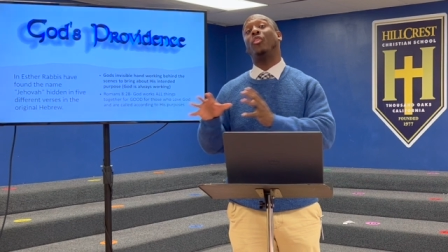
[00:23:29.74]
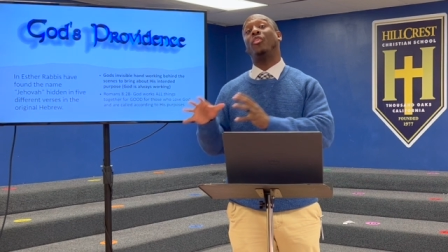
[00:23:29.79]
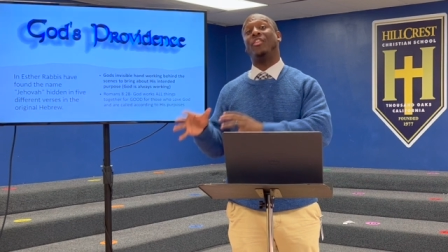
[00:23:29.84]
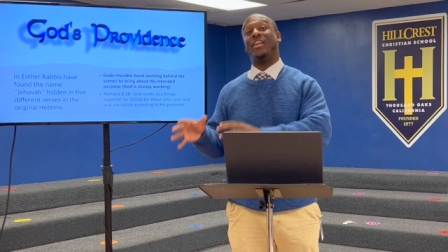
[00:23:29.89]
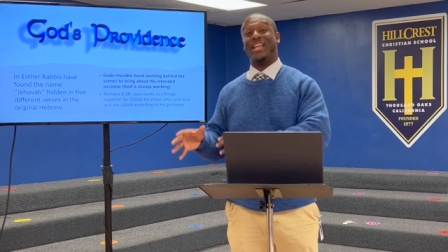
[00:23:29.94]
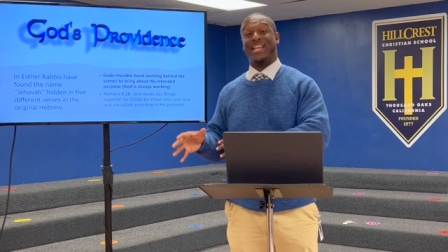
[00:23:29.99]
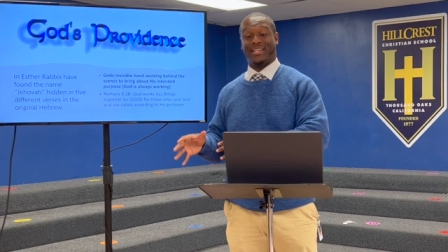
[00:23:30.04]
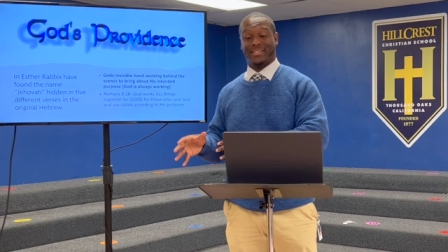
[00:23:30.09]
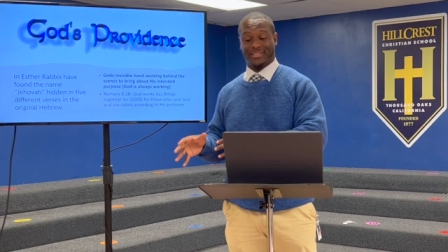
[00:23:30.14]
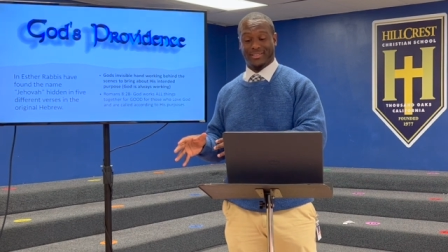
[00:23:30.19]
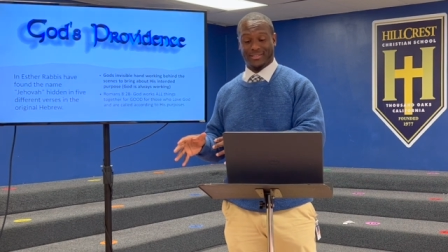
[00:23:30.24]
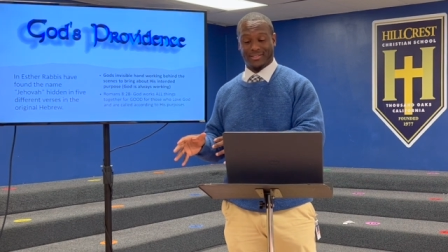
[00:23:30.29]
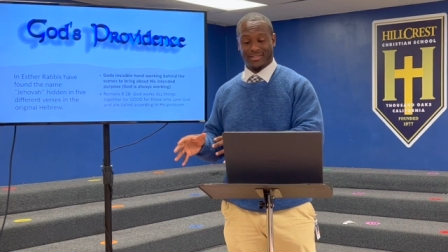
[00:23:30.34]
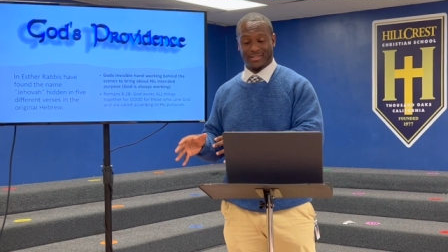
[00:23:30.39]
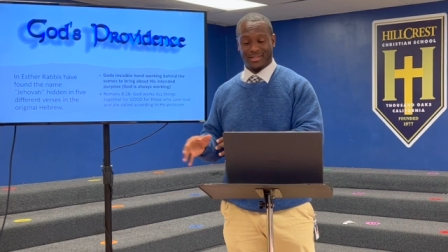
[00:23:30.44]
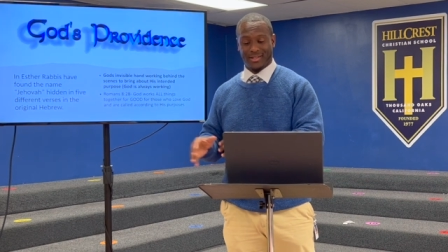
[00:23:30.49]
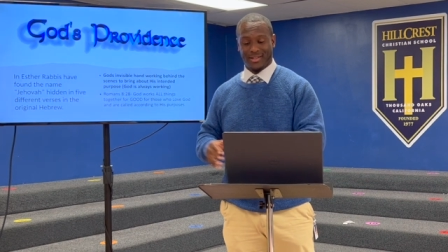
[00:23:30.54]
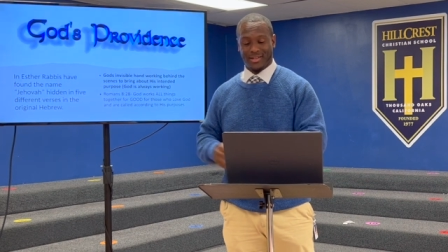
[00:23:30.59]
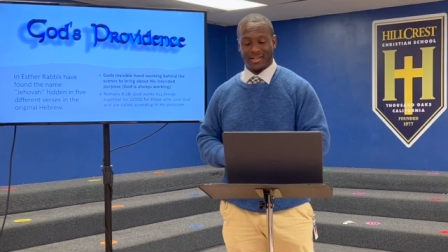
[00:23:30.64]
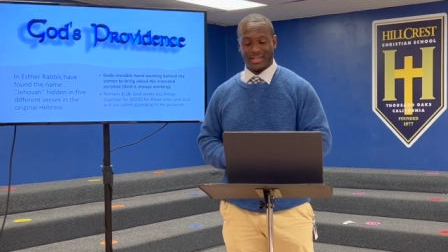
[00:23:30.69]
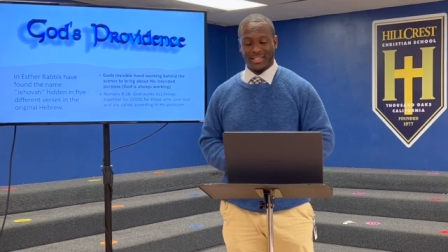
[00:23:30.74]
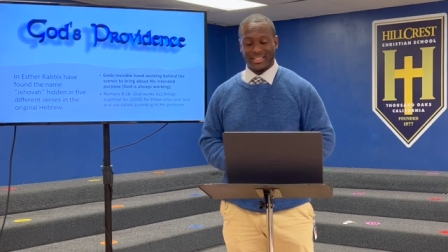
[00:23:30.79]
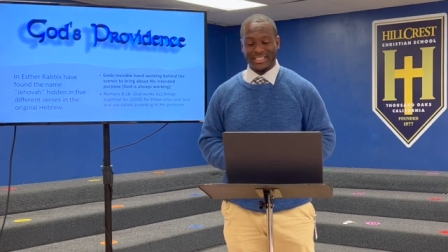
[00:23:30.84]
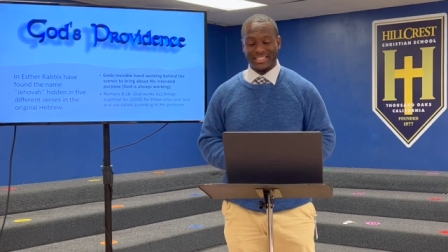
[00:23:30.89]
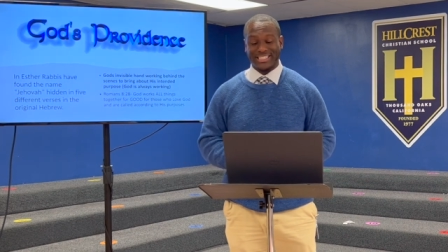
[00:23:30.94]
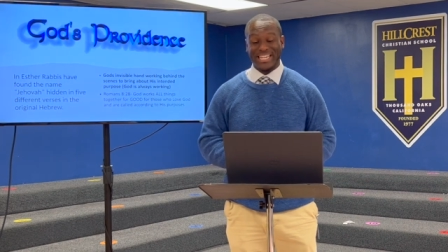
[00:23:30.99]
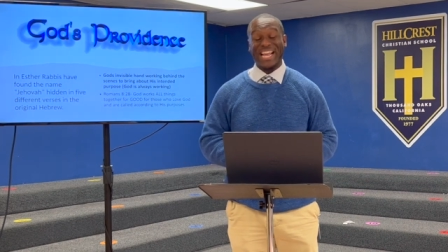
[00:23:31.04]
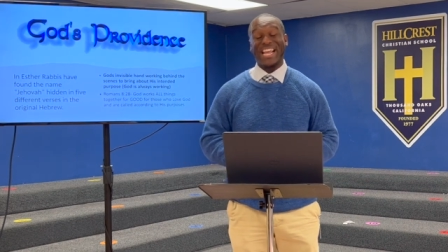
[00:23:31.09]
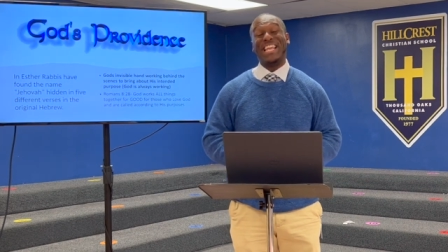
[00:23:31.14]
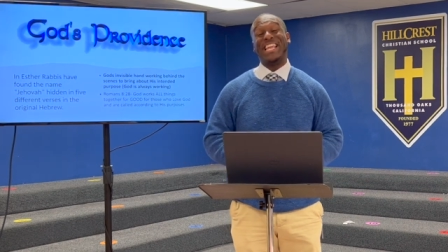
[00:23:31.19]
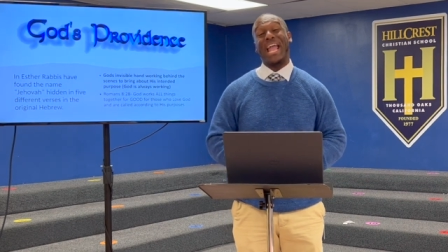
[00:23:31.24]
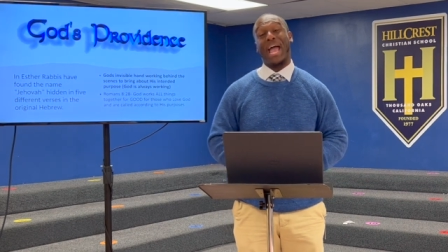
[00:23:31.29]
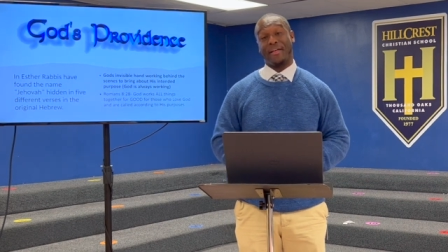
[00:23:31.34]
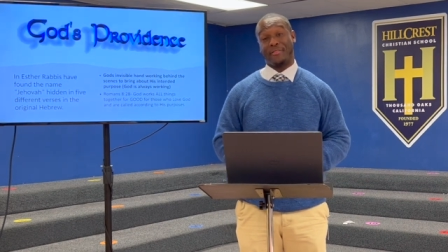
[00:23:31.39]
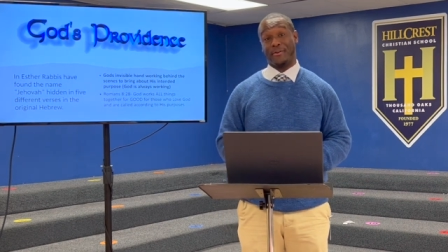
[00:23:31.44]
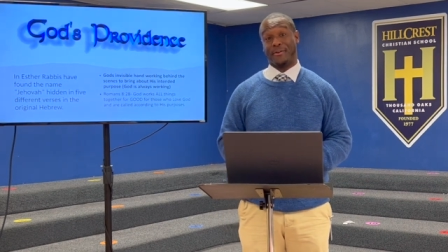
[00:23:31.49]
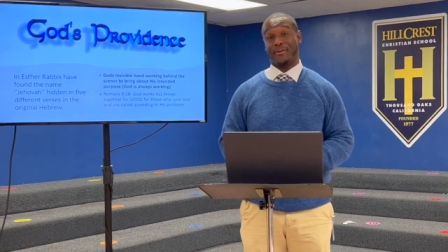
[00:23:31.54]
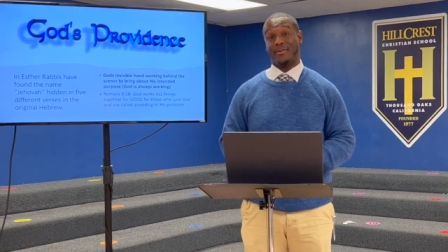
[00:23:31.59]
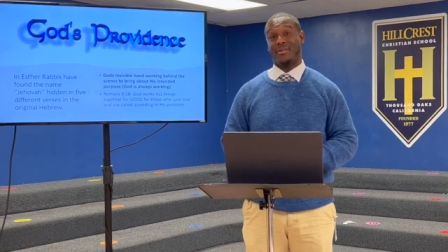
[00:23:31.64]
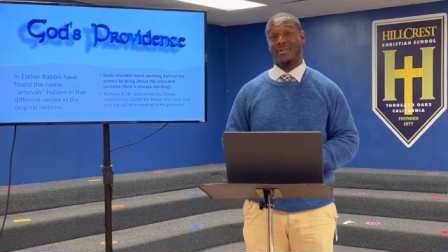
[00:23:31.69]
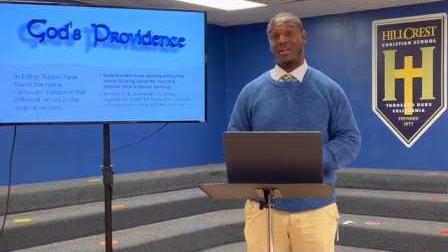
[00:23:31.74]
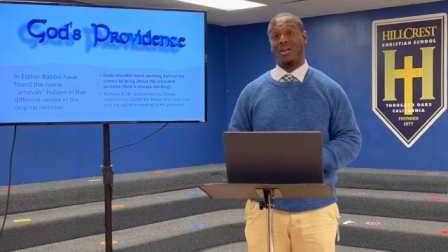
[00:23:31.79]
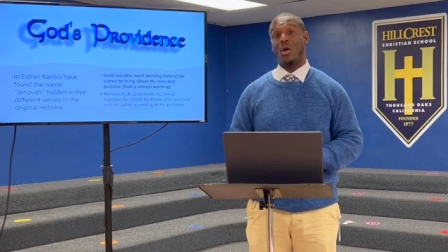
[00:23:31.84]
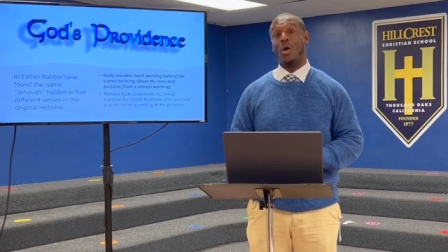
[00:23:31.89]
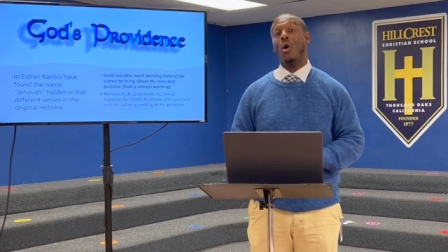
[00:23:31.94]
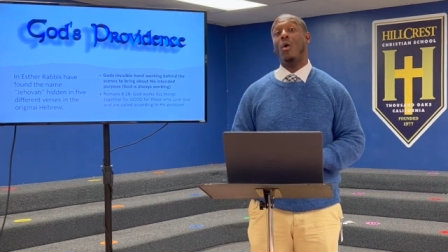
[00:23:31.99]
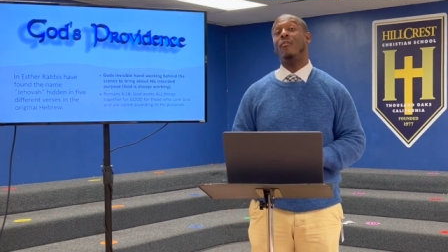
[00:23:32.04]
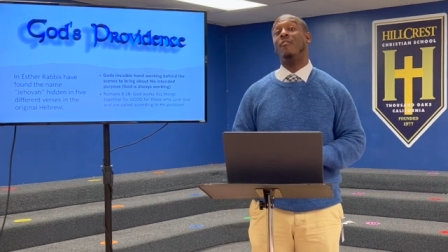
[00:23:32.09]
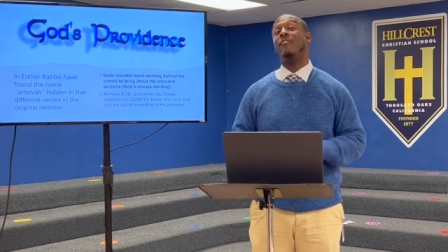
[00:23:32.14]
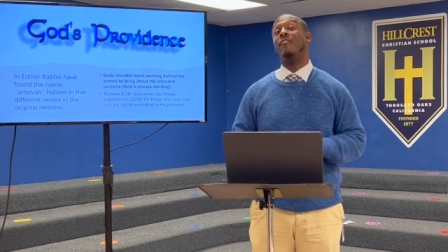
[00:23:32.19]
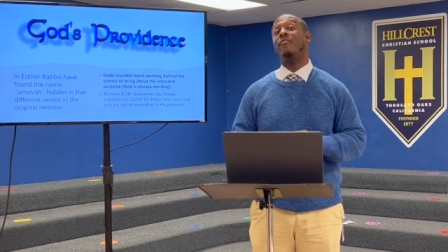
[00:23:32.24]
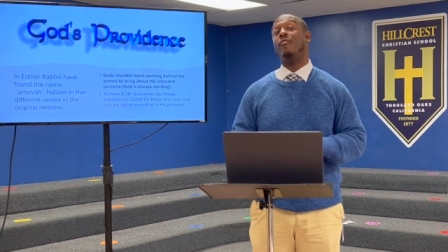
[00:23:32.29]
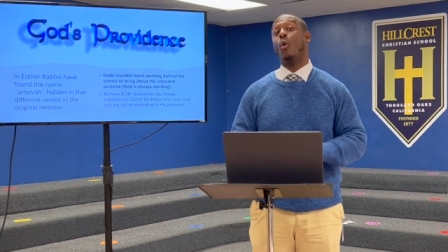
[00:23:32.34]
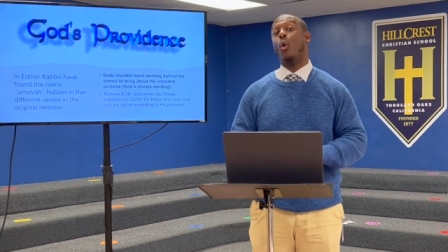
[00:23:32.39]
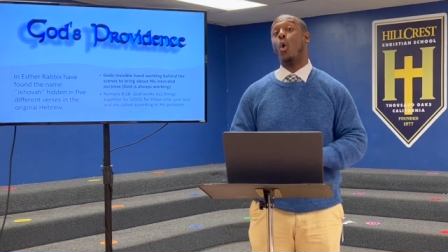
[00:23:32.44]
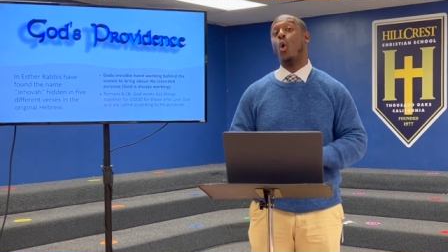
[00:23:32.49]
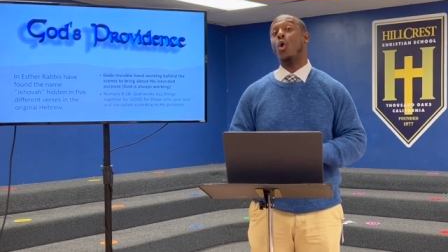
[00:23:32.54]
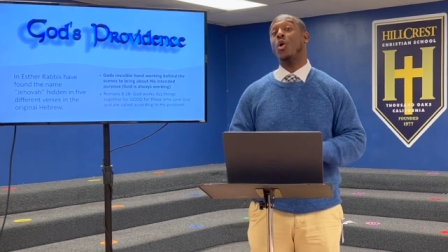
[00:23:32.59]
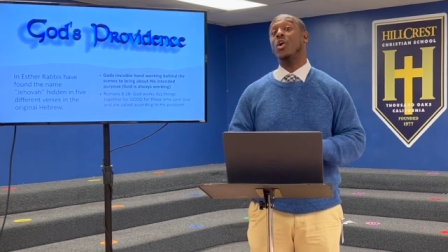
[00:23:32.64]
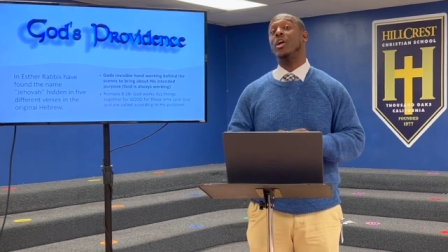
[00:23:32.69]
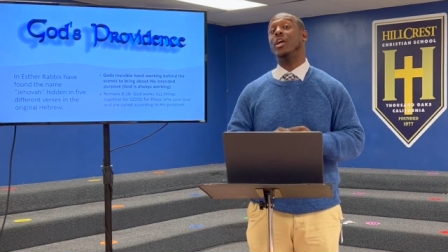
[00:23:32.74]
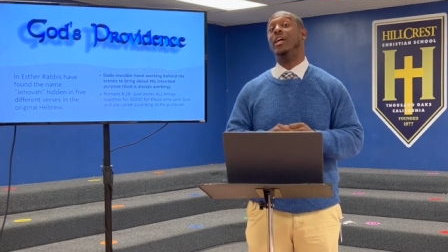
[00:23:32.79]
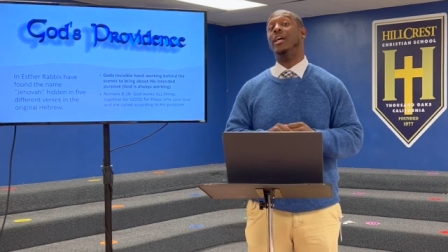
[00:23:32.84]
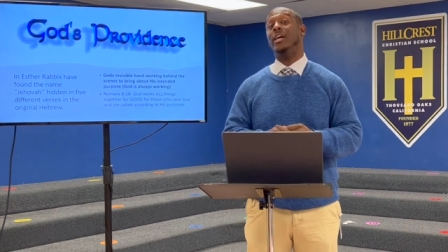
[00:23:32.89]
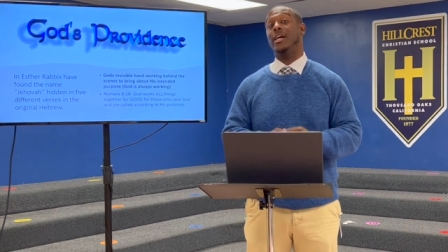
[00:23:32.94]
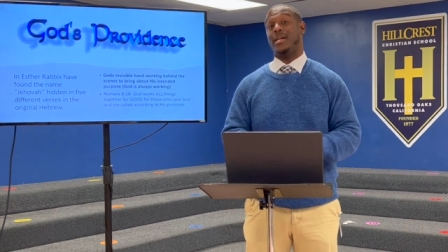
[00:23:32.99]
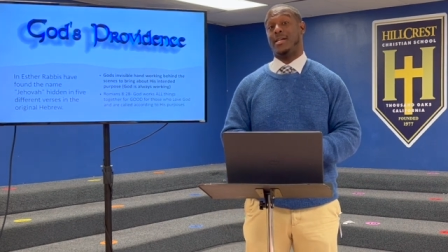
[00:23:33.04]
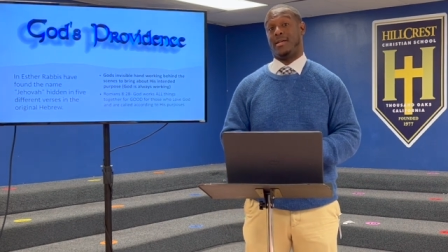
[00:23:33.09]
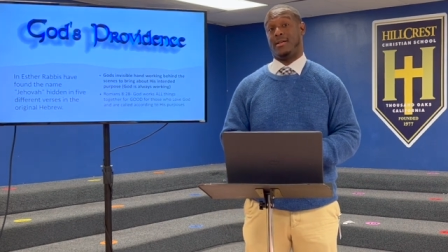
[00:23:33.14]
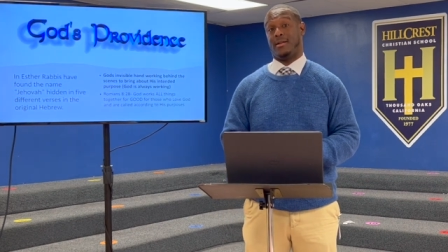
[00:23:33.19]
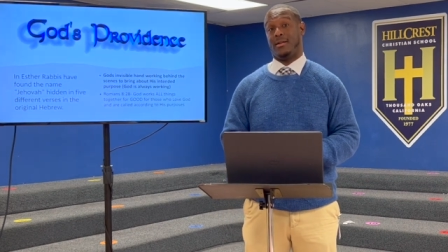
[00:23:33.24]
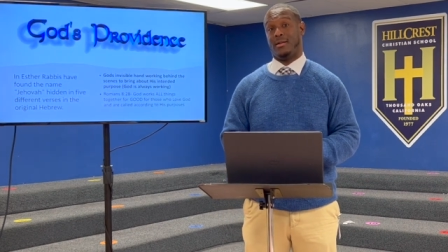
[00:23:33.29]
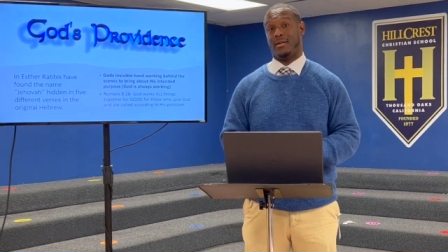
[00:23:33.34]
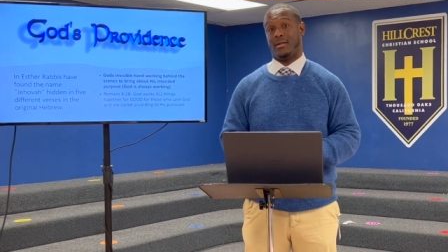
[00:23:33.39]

things together for good